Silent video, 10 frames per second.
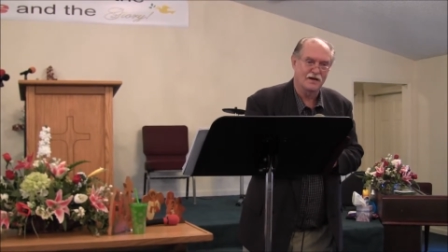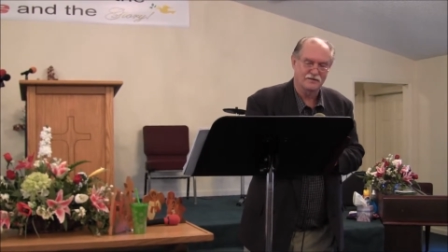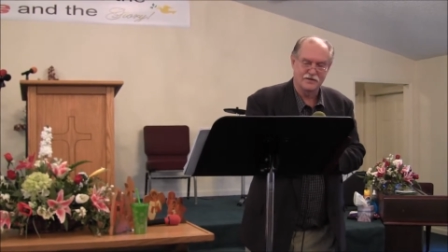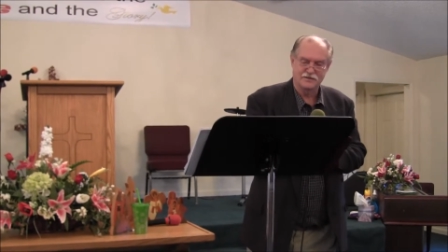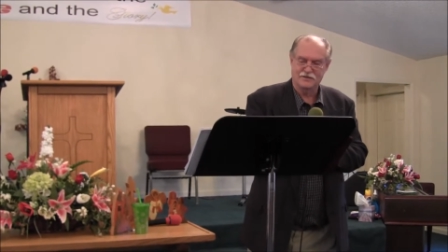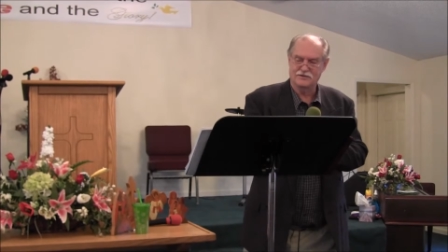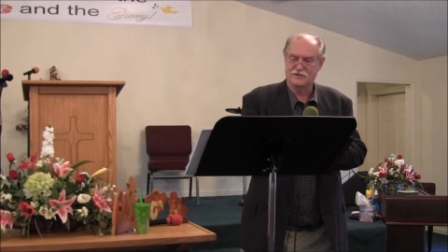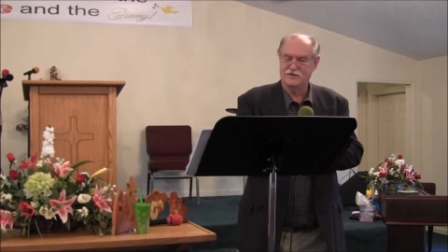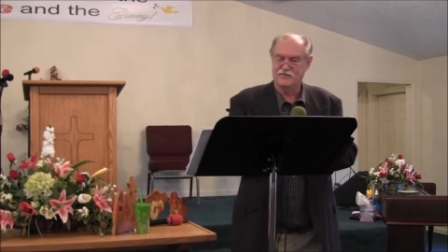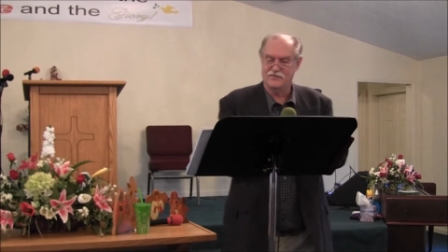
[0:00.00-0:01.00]
Now, there, there's
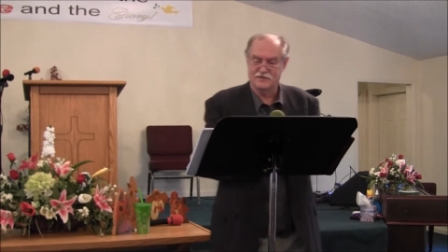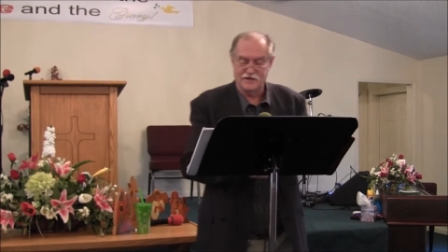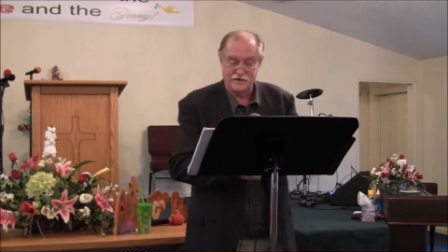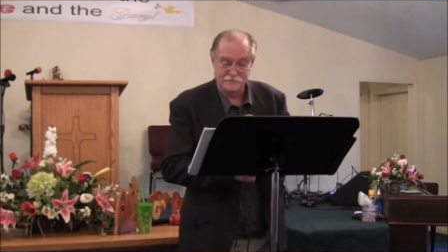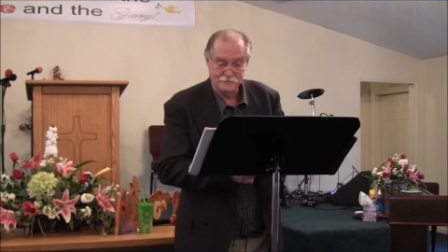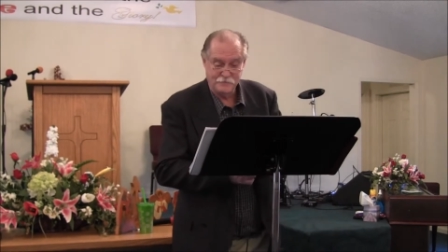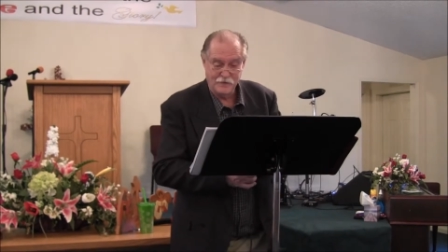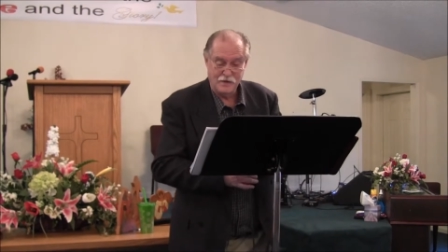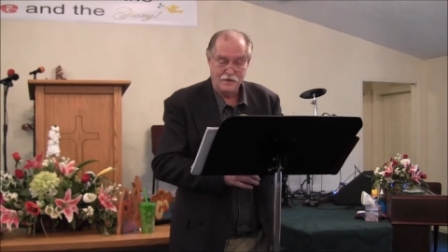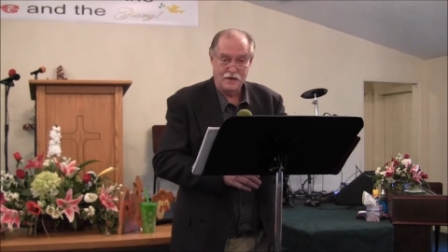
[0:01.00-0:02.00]
a difference there.
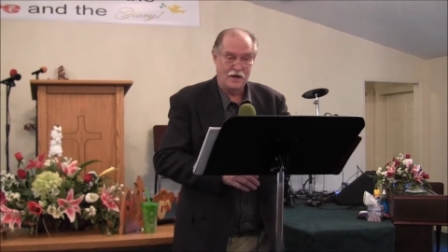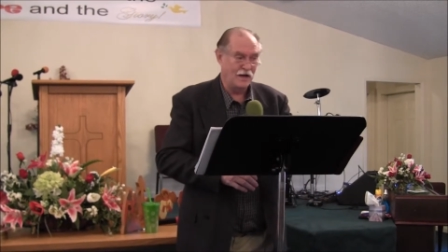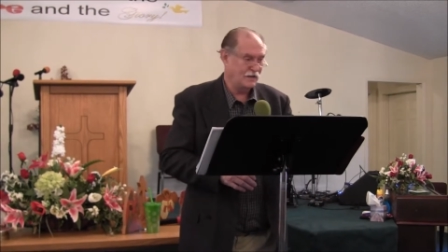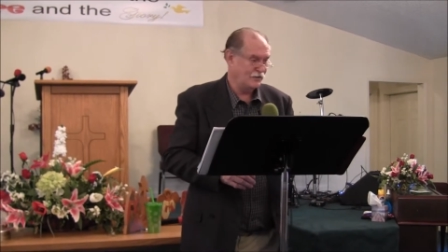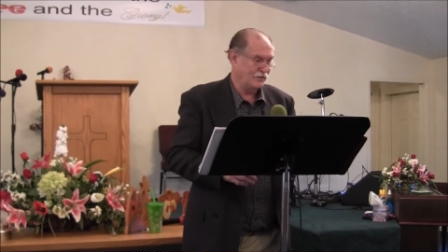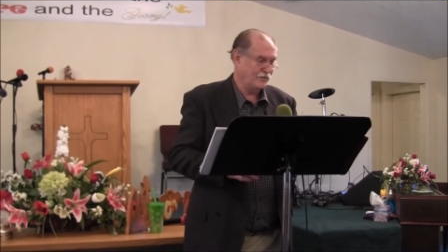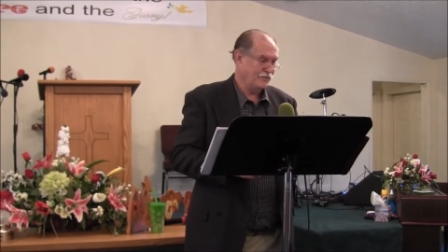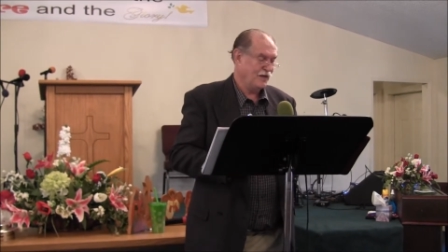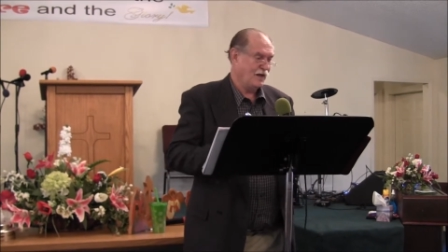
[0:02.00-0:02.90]
Hallelujah.